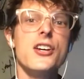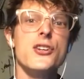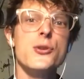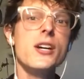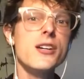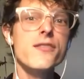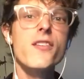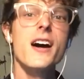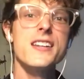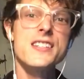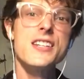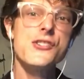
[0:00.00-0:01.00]
you can
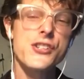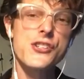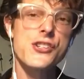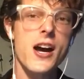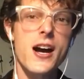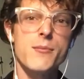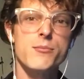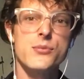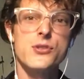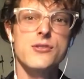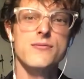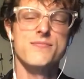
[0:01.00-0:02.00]
find teaching
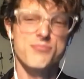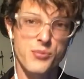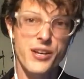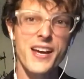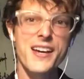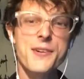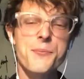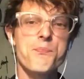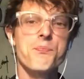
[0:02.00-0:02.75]
jobs, okay?